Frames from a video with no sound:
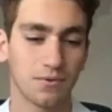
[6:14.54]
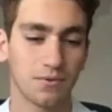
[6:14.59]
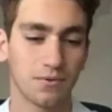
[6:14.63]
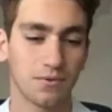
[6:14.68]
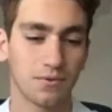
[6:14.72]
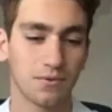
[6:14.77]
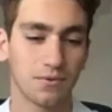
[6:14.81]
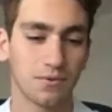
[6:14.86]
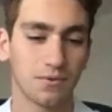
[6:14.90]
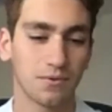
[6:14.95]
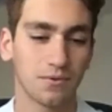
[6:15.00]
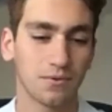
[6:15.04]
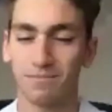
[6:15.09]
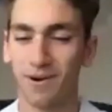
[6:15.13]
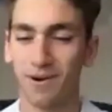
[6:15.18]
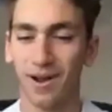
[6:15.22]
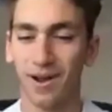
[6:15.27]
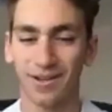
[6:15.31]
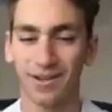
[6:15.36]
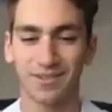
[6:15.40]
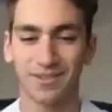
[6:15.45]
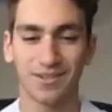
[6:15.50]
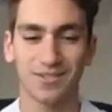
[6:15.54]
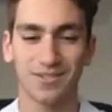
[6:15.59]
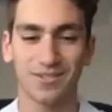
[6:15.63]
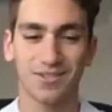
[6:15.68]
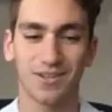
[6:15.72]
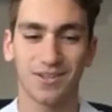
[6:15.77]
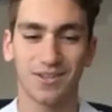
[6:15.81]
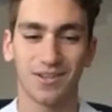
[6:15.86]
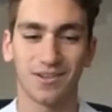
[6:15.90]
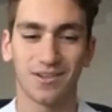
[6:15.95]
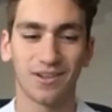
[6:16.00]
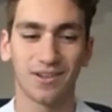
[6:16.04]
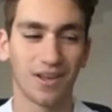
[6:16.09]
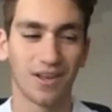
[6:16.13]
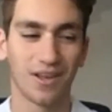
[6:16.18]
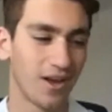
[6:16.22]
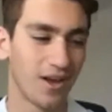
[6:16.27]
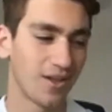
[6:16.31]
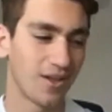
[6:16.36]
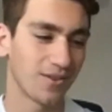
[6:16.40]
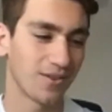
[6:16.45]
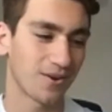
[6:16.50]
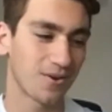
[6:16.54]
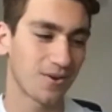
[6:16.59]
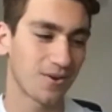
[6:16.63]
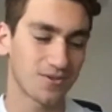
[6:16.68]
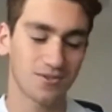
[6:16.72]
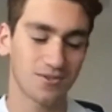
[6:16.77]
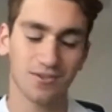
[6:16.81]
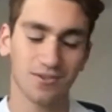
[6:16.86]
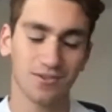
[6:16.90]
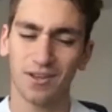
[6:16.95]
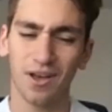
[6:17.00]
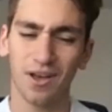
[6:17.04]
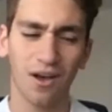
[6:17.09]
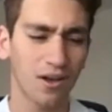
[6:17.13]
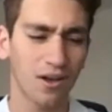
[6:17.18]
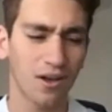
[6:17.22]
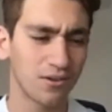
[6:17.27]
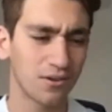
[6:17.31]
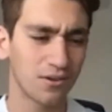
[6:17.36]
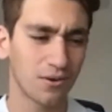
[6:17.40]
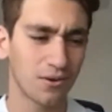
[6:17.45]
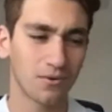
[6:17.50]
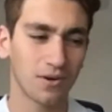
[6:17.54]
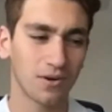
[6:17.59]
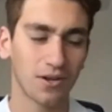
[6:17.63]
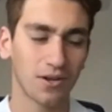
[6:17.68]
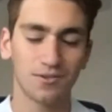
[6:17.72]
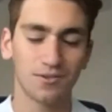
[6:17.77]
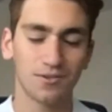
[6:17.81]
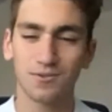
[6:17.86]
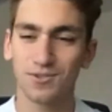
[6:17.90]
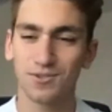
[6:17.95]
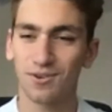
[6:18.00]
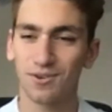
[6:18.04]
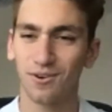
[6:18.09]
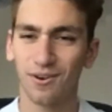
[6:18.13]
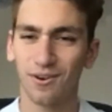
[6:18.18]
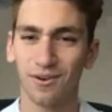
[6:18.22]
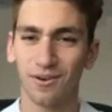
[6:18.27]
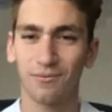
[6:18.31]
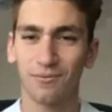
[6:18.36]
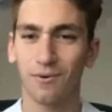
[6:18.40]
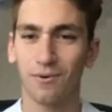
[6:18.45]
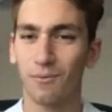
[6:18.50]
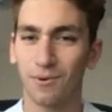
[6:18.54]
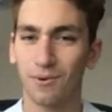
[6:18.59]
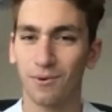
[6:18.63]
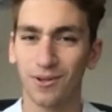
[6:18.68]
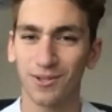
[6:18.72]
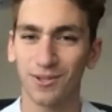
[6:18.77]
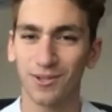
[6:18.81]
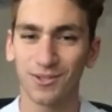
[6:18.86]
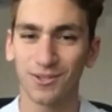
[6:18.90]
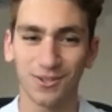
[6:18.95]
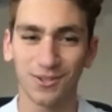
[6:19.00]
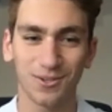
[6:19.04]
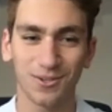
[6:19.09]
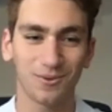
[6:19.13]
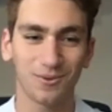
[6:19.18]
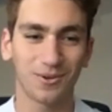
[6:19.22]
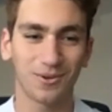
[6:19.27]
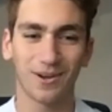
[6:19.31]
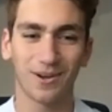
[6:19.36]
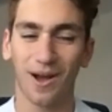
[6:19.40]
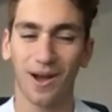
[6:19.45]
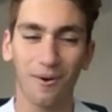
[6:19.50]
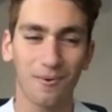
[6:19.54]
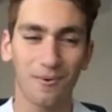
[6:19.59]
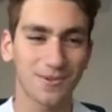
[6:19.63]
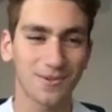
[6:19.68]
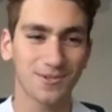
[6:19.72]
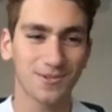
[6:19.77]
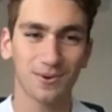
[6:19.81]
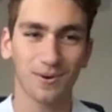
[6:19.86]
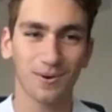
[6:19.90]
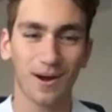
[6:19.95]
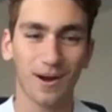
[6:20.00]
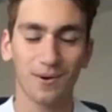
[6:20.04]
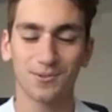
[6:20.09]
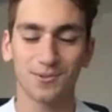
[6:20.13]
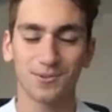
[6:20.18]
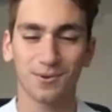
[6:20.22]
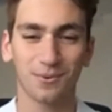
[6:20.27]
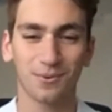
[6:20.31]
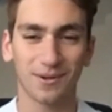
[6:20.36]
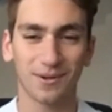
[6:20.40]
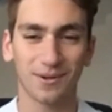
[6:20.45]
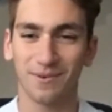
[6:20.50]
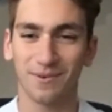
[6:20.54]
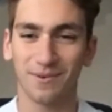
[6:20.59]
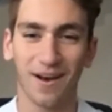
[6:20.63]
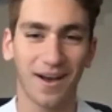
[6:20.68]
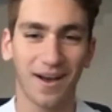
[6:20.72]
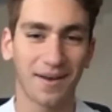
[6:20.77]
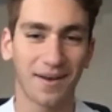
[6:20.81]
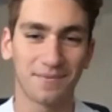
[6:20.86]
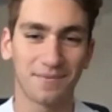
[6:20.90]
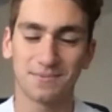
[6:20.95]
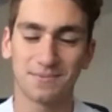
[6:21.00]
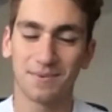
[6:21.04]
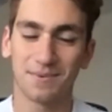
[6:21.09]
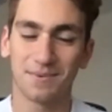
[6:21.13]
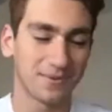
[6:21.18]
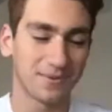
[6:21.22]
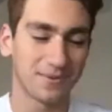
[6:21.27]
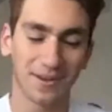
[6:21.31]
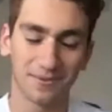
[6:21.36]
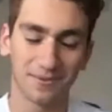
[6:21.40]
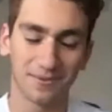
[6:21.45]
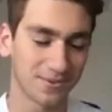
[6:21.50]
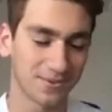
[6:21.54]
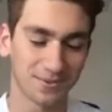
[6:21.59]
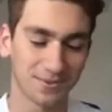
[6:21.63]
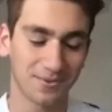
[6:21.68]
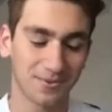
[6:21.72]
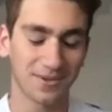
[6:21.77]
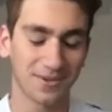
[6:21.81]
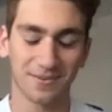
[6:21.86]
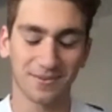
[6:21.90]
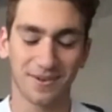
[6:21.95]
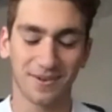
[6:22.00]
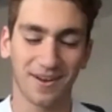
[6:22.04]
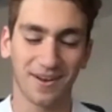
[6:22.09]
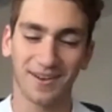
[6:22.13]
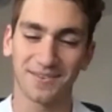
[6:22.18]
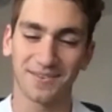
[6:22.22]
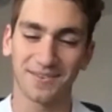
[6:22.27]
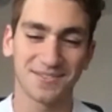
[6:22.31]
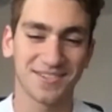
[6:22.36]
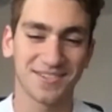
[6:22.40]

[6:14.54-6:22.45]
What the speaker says: morning practice, and the coach was like, yeah, we're not too sure of what we're going to do, and I always throw out 25s, but we never do 25s.